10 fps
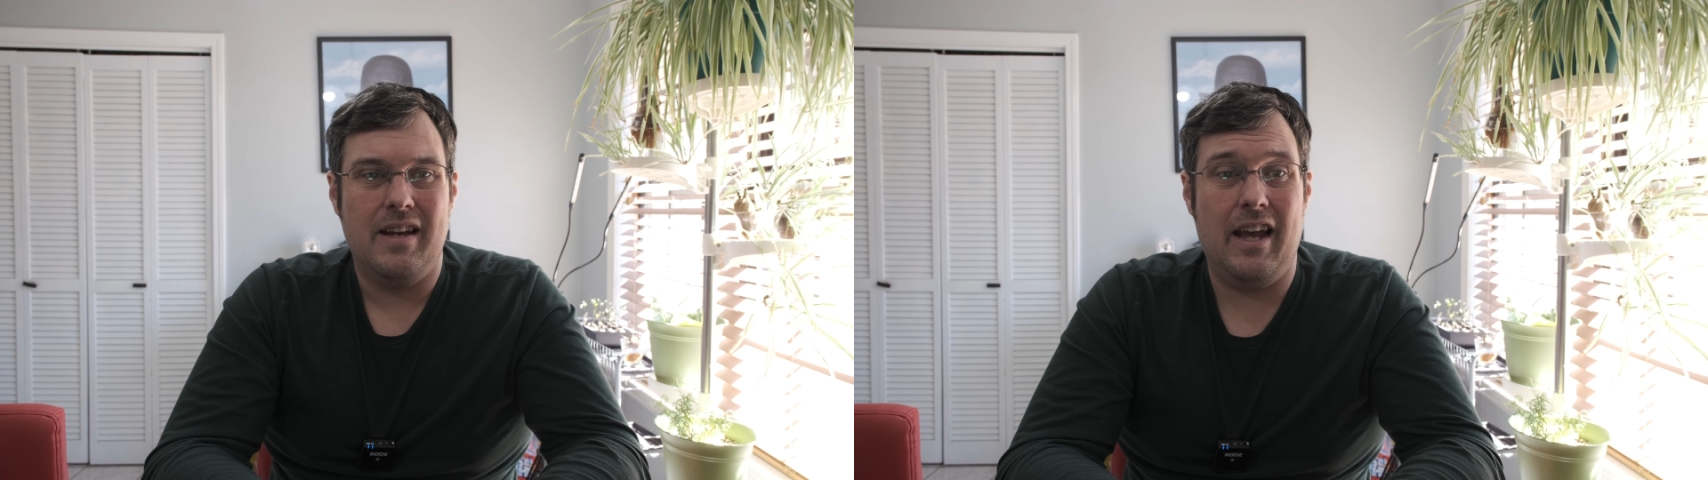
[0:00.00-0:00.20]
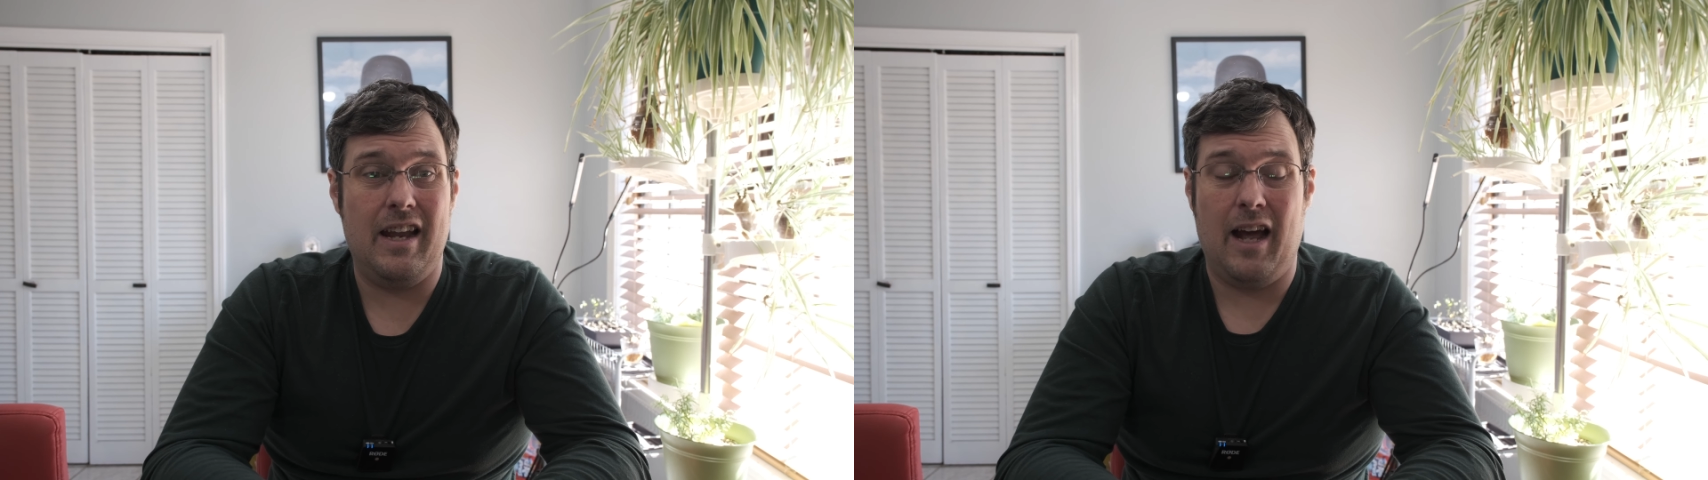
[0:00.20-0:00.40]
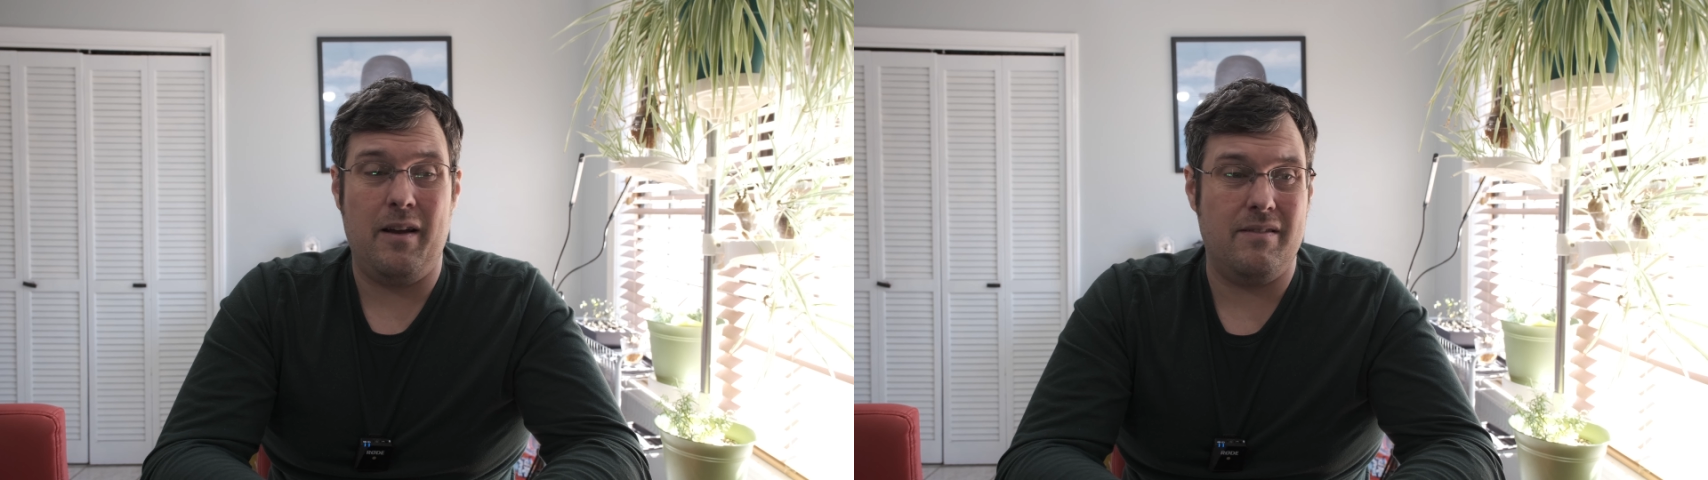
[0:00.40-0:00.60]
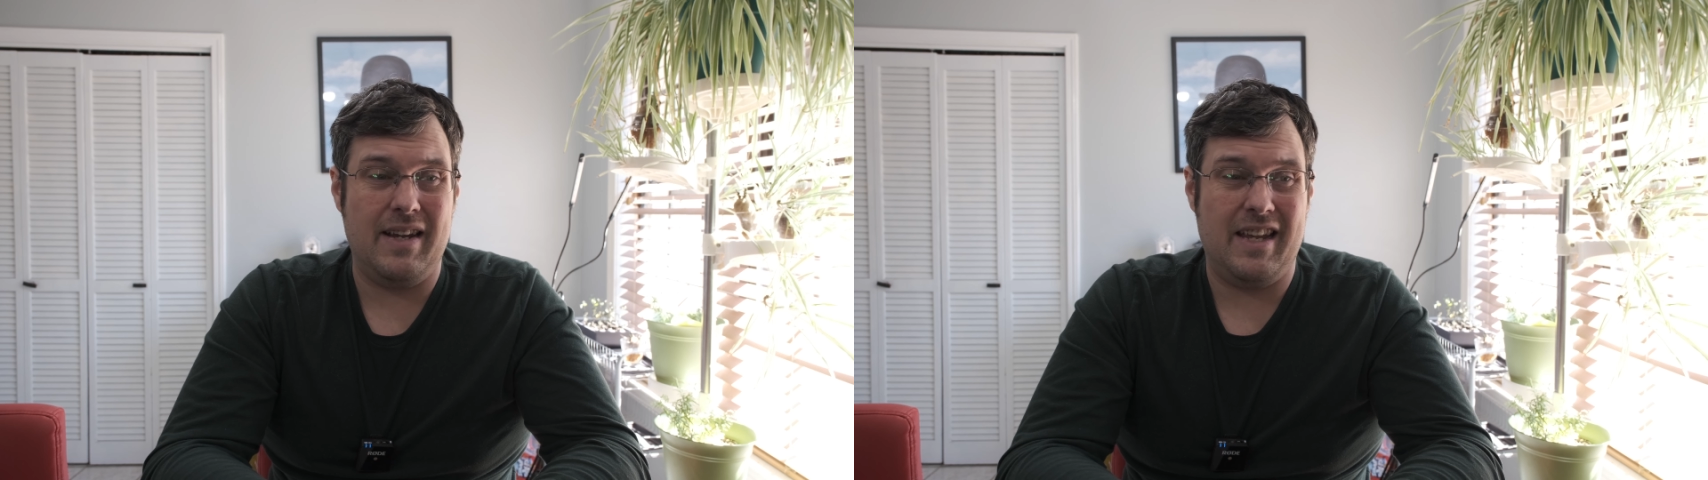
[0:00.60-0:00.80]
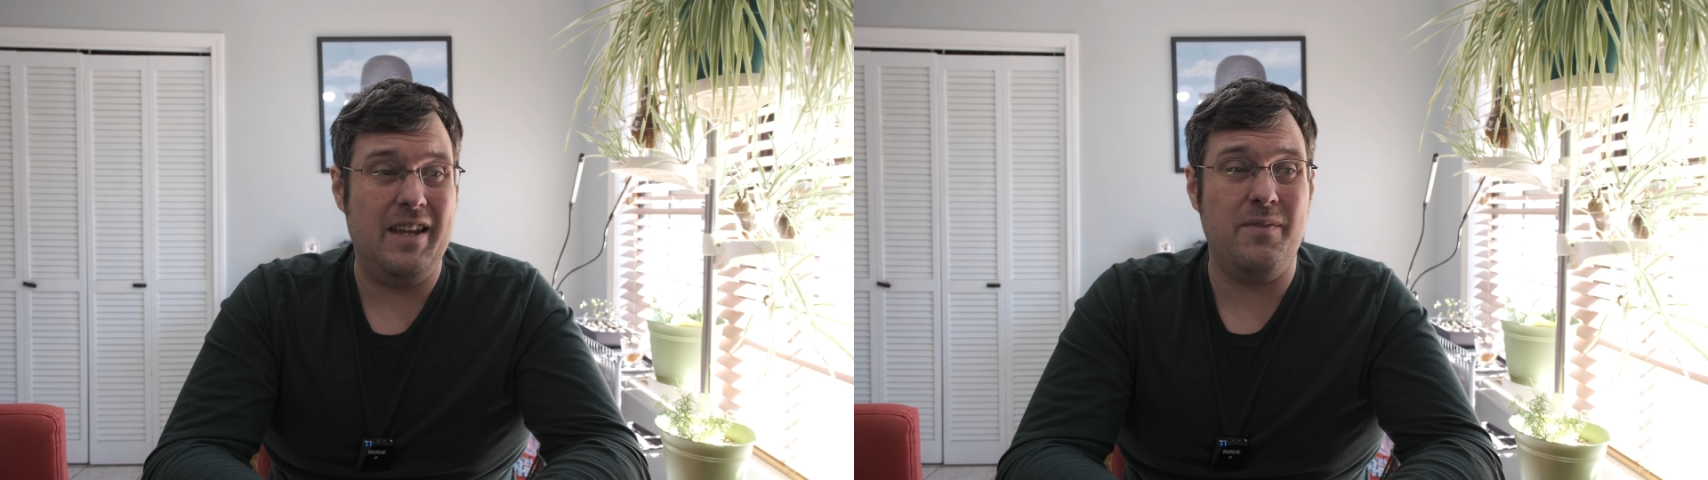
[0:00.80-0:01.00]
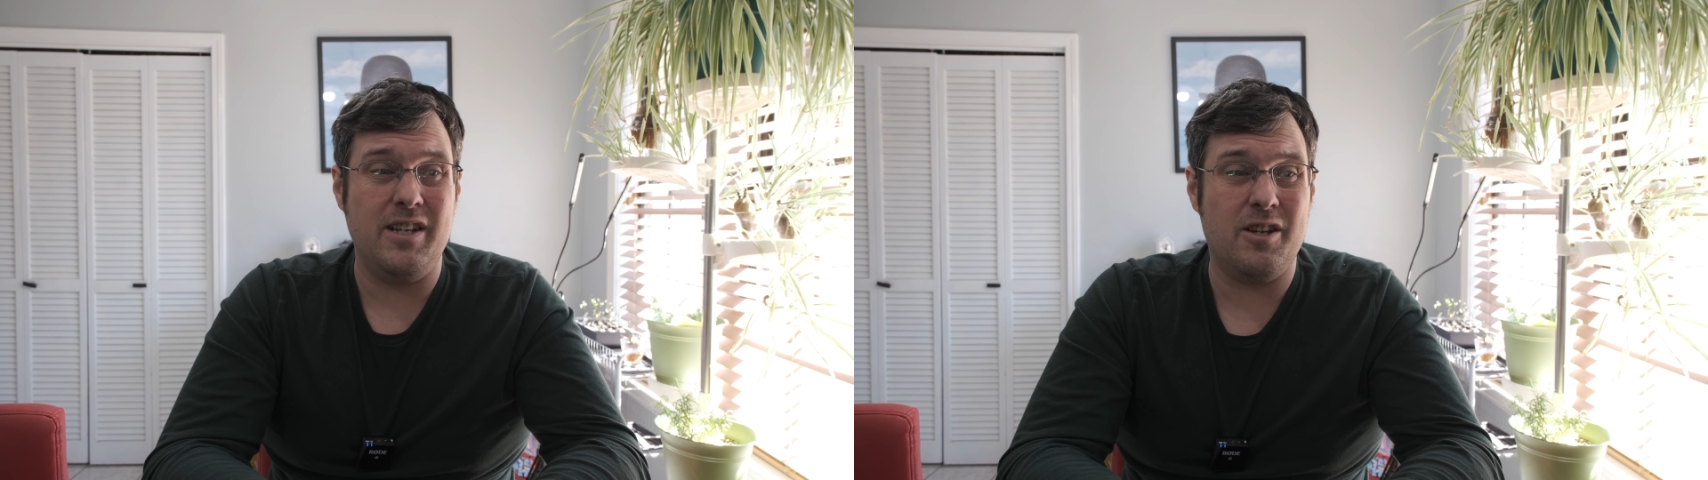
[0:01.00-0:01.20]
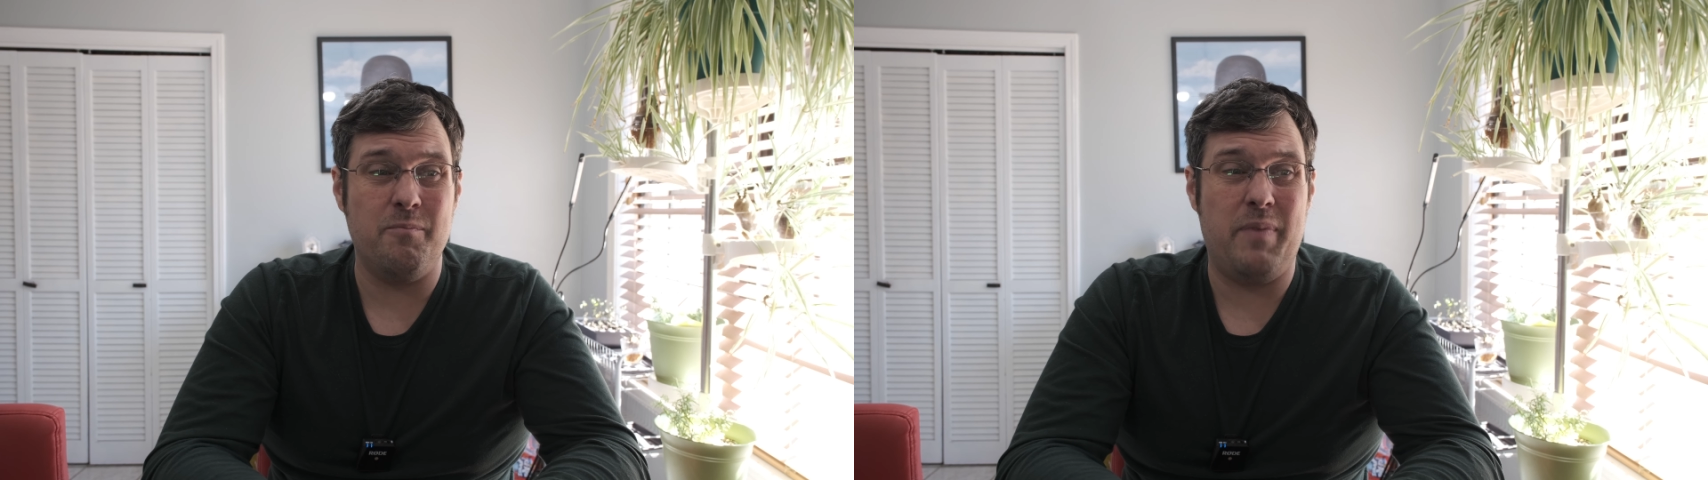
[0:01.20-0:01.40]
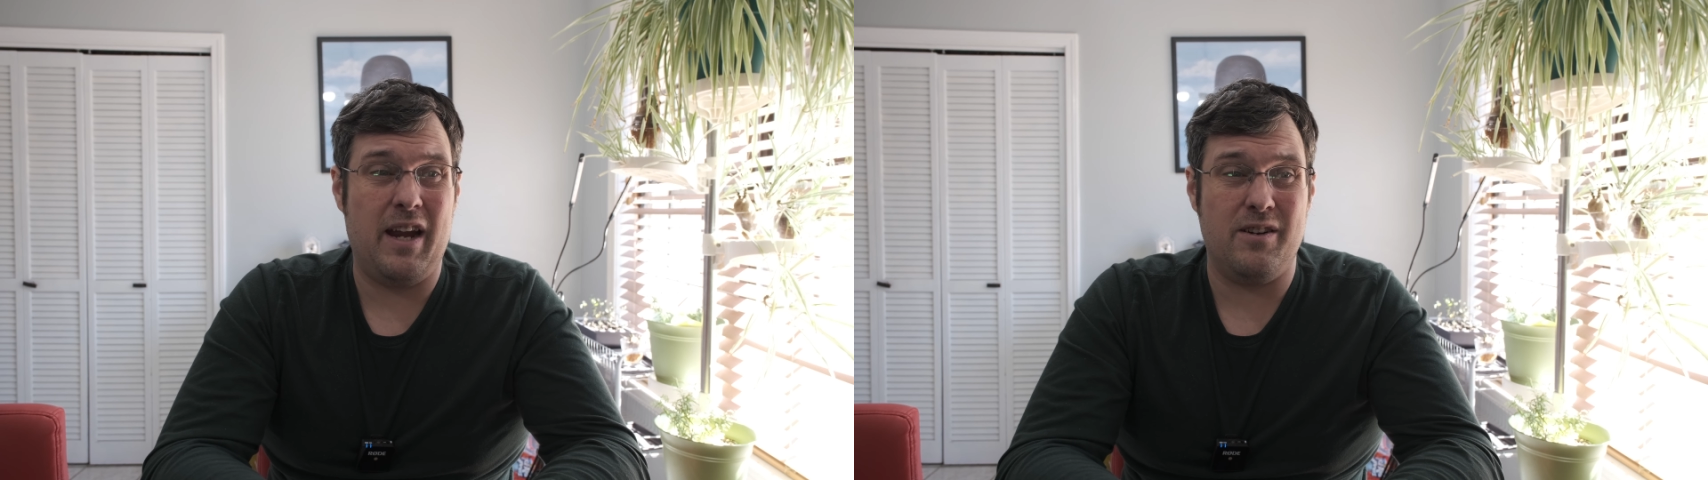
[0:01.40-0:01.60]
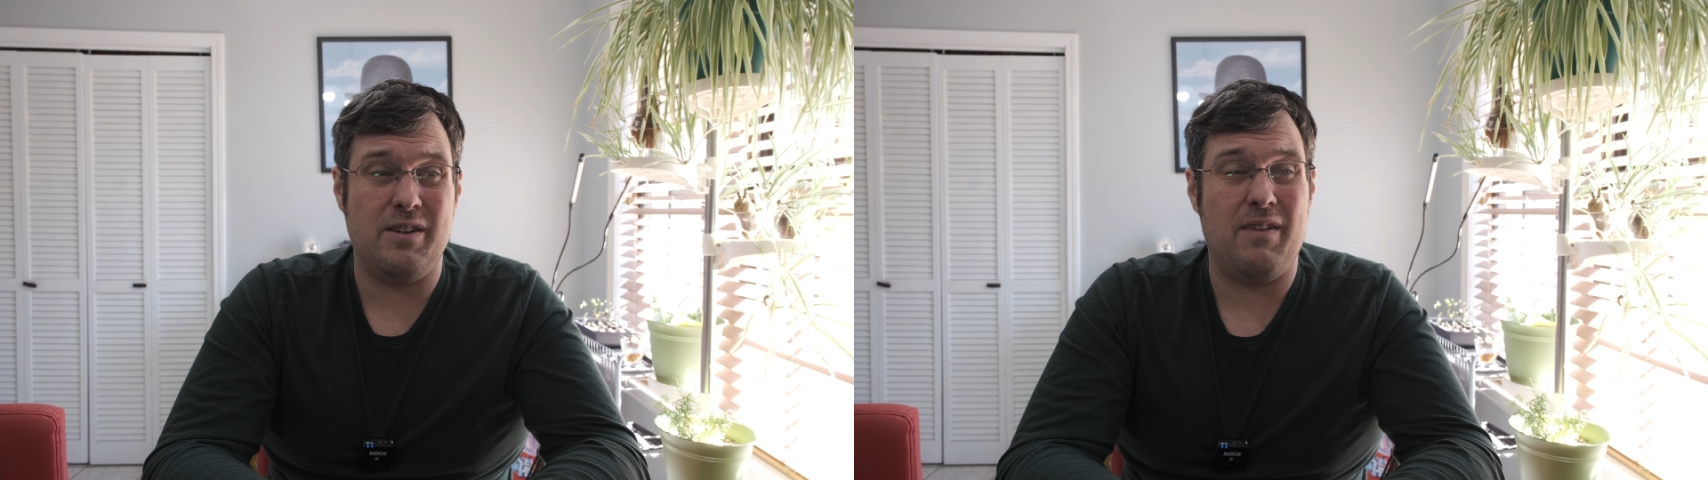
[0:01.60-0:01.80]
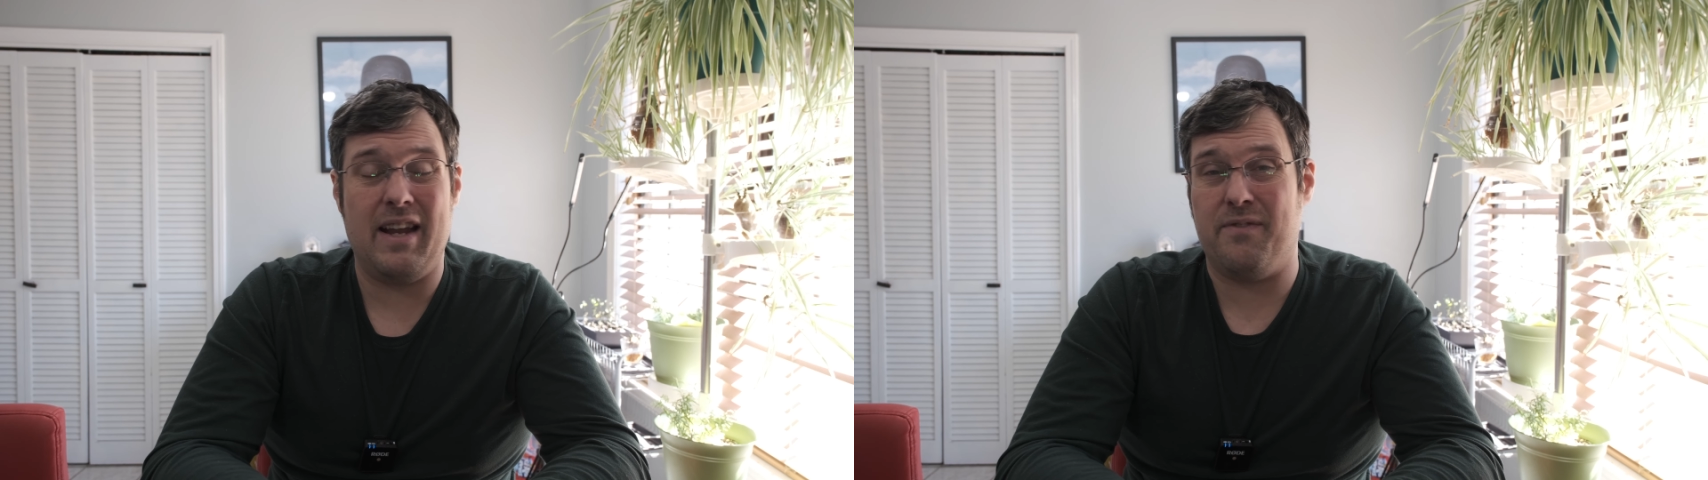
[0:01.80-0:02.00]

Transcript: And I even compared to